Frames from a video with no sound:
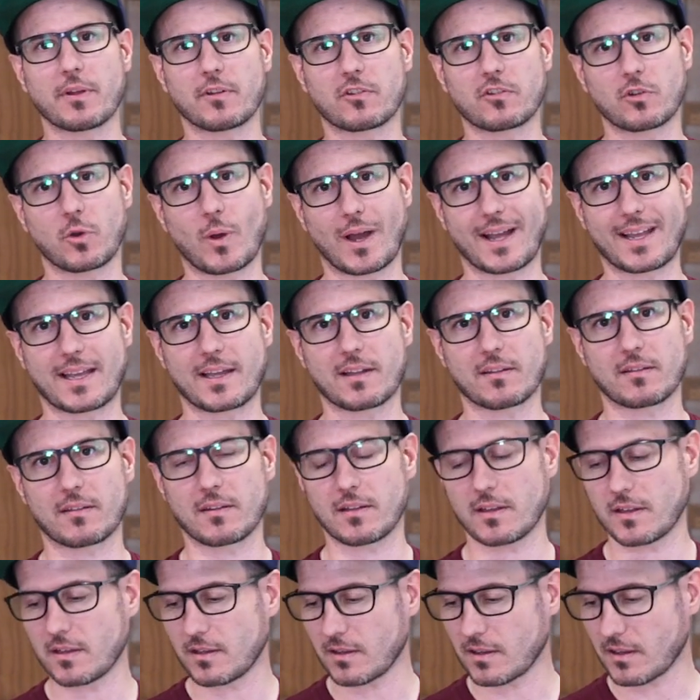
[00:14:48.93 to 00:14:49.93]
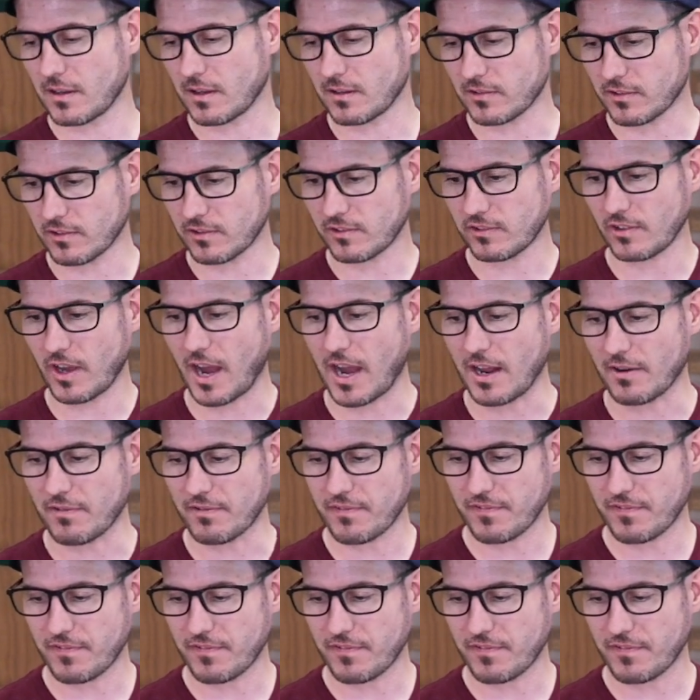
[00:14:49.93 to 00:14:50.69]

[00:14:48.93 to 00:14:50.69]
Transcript: until I get the side